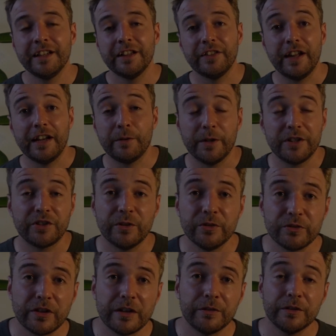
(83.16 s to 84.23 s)
Then I went to go
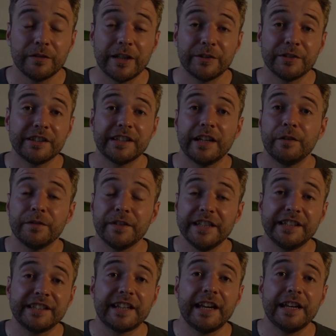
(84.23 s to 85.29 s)
and travel around
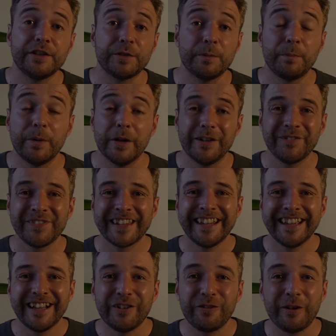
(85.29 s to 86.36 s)
Southeast Asia. But
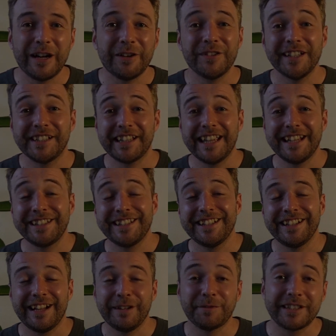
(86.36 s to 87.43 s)
5 years
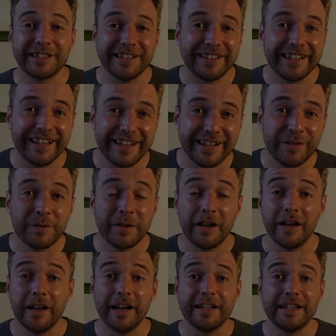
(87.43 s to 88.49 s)
later, I'm still here.
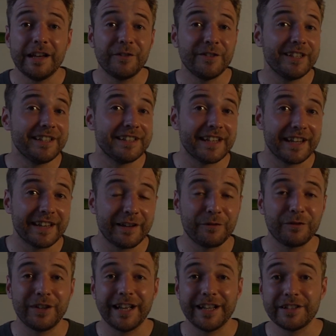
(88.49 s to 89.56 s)
I never did take that
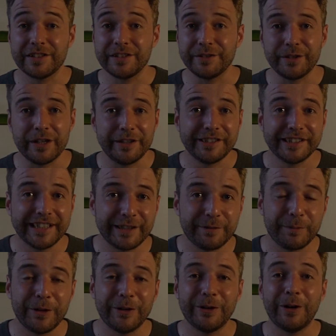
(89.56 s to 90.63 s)
flight to
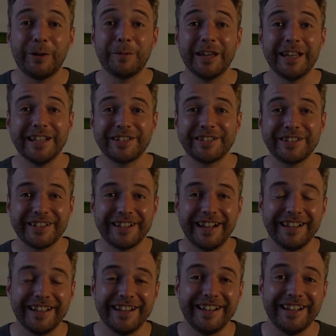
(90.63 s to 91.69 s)
Singapore or Malaysia.
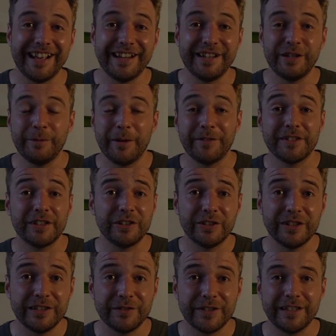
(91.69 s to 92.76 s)
I ended up having to
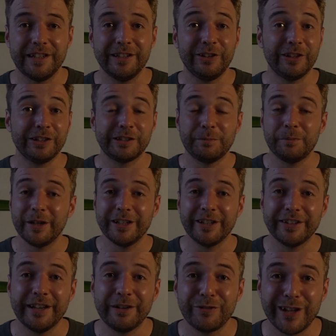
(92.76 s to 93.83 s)
leave it. I lost some money
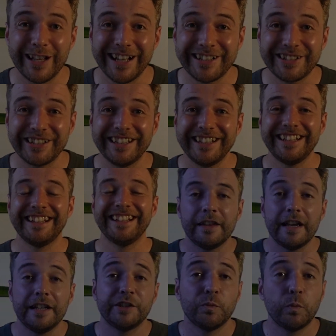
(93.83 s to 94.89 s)
on that flight, actually.
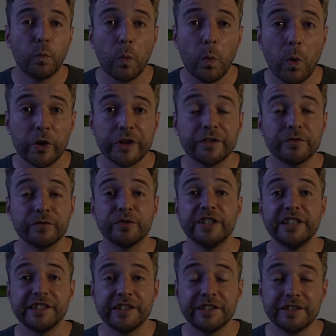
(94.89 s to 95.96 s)
There isn't one
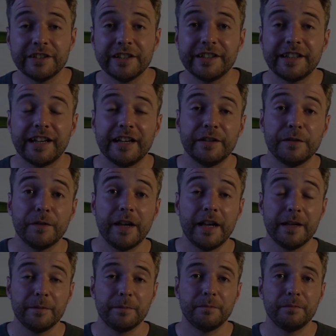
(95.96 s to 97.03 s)
reason. There's kind of
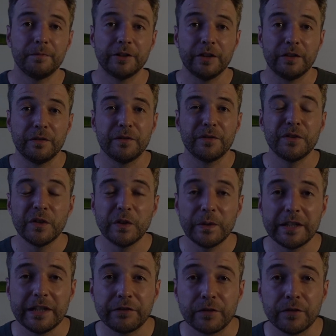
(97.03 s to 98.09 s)
a few
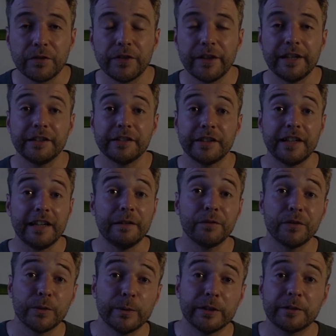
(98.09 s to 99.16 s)
different things that
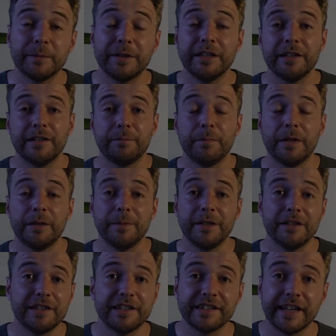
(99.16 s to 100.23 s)
influenced me and made
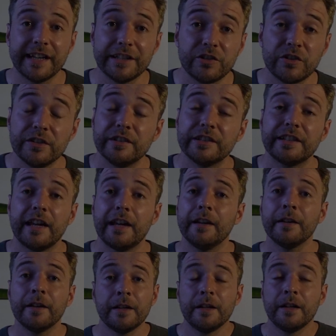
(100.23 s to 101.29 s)
me decide to
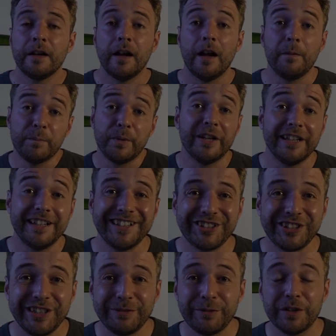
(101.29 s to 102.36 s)
stay. But
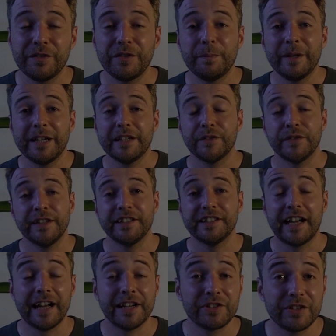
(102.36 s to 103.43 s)
initially, one of the biggest things
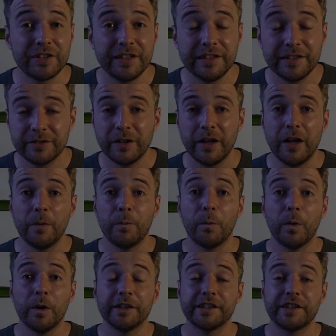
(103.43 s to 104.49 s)
actually
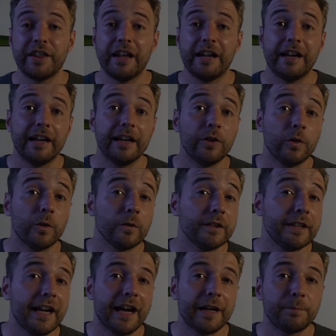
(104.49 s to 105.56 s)
was that I
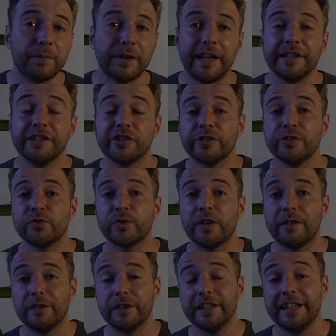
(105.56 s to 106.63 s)
already had plans to
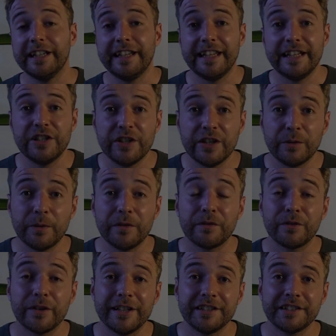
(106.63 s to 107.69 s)
travel in India with
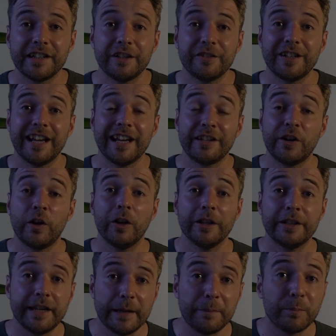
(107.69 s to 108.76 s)
friends. I already had a
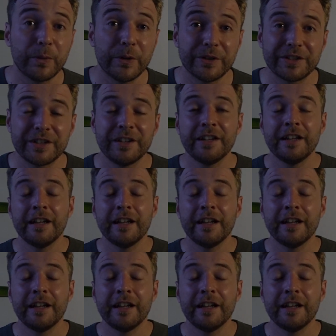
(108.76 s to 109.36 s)
holiday booked.